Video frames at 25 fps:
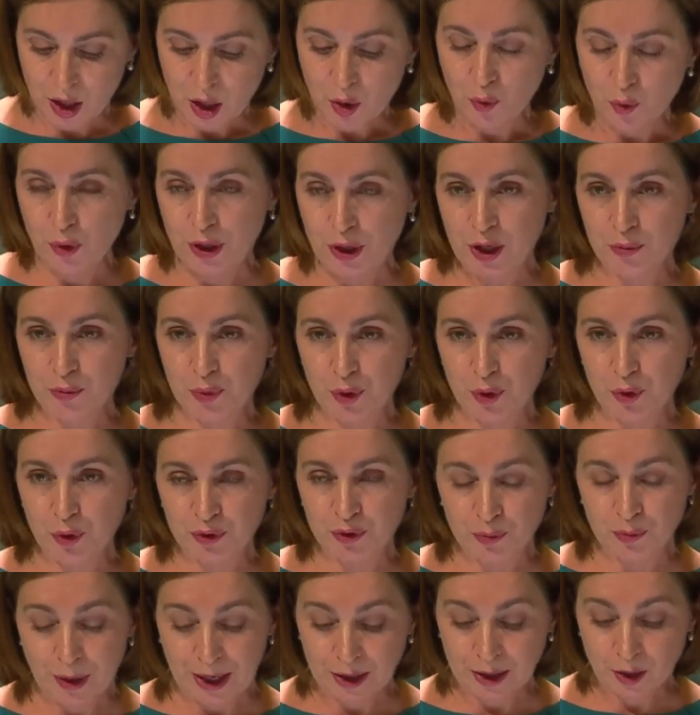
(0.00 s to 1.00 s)
we
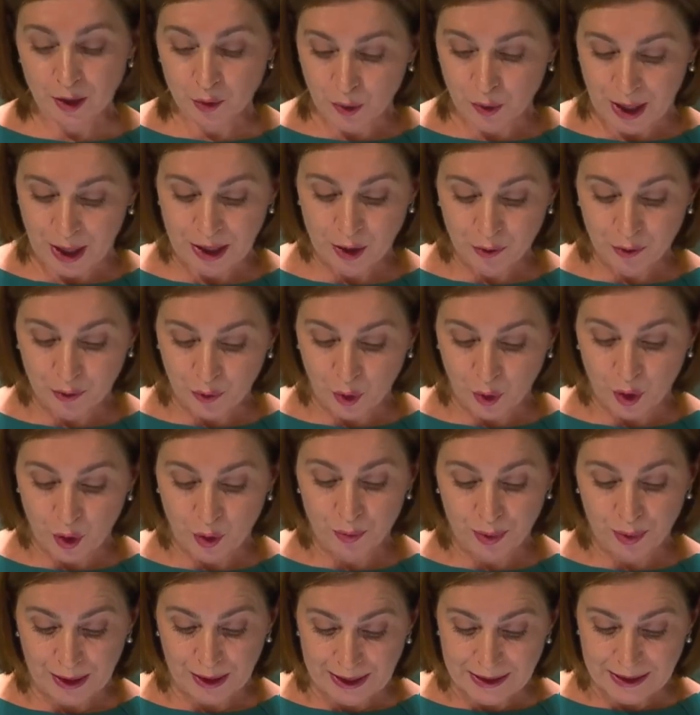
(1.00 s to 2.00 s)
improved by 24
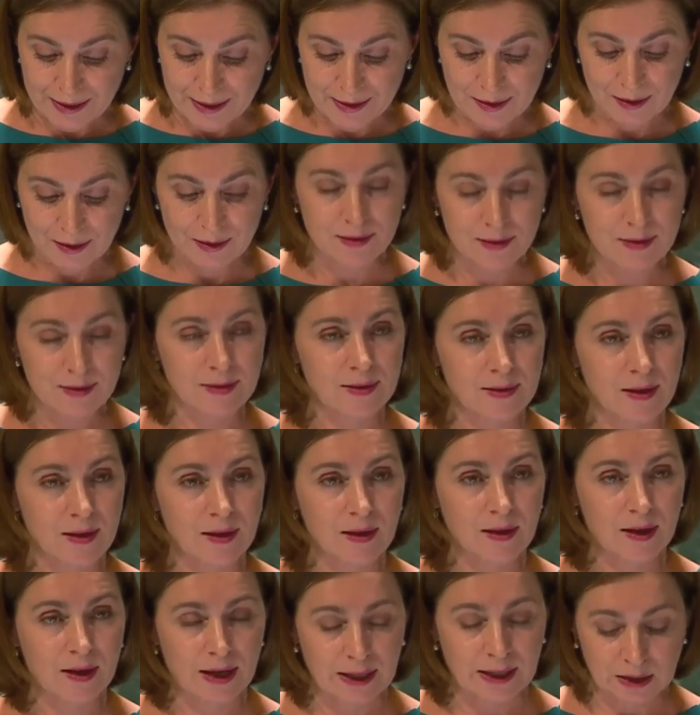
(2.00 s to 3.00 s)
places
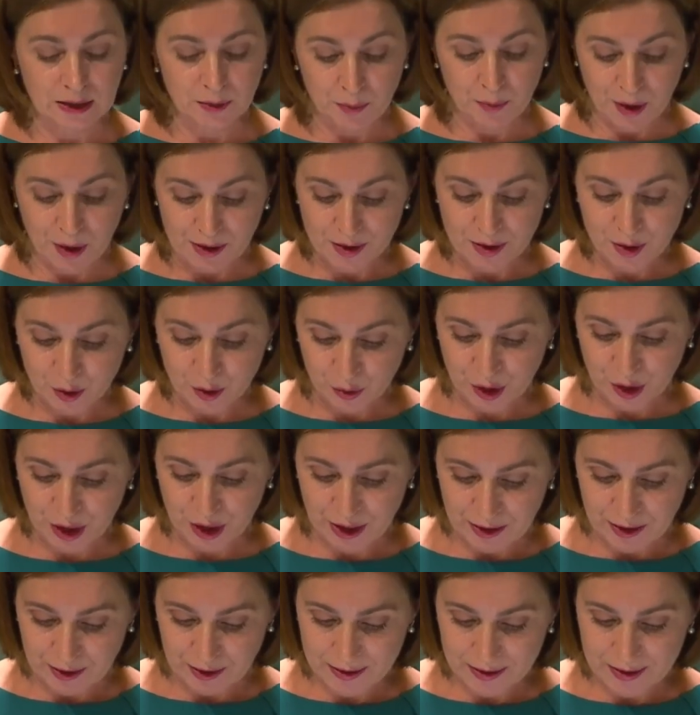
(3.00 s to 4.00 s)
in the past 2
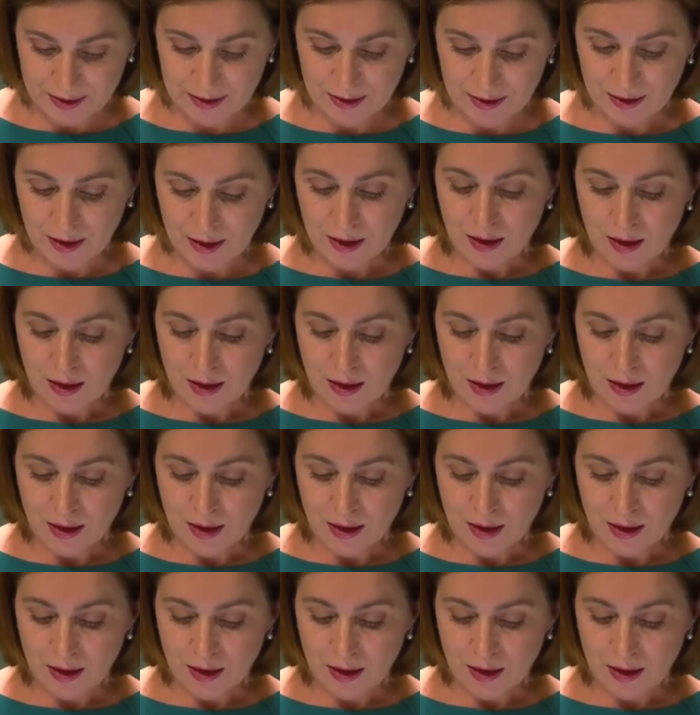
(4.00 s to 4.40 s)
years,